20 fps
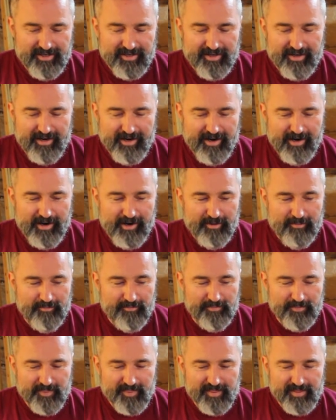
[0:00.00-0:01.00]

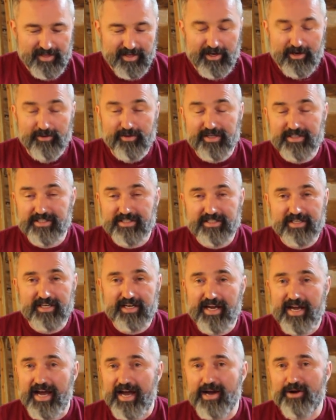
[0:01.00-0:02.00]
I just
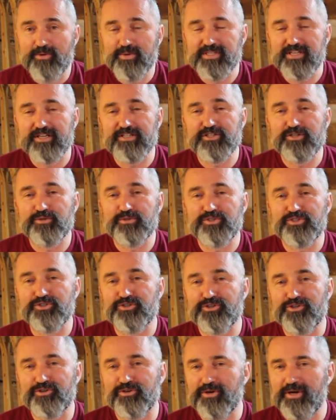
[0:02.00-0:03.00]
thought, how was I so
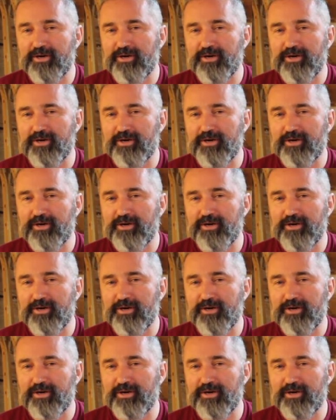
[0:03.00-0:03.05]
sure,